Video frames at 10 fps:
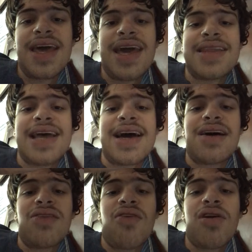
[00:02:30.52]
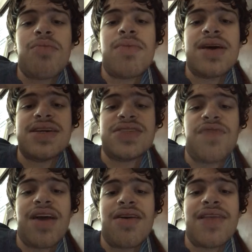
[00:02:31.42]
And that alarm is
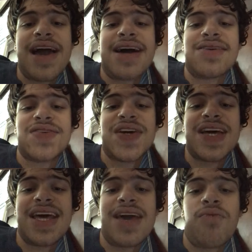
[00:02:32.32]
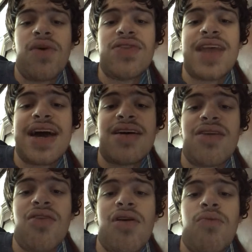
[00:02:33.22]
very loud, and what that
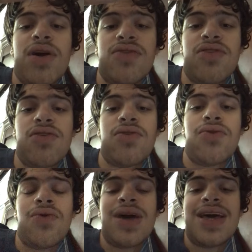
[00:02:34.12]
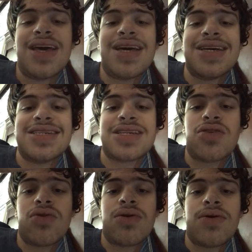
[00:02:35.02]
alarm will do is
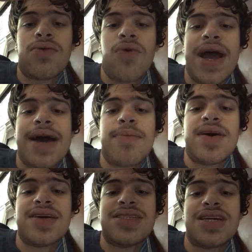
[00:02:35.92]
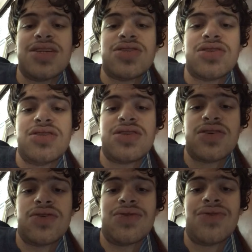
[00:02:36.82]
grab attention
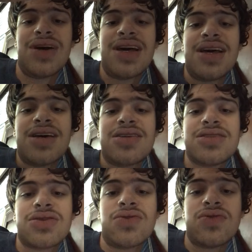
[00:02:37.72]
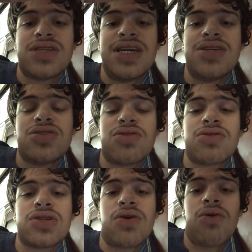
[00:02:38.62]
to school
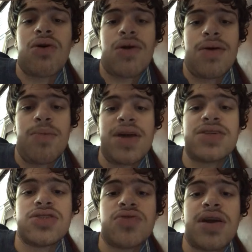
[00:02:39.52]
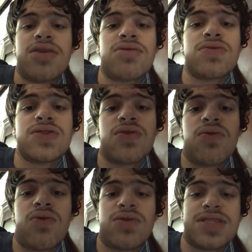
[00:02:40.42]
teachers or administrators
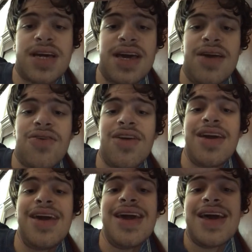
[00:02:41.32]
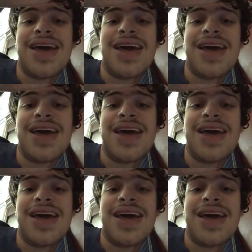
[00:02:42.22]
or security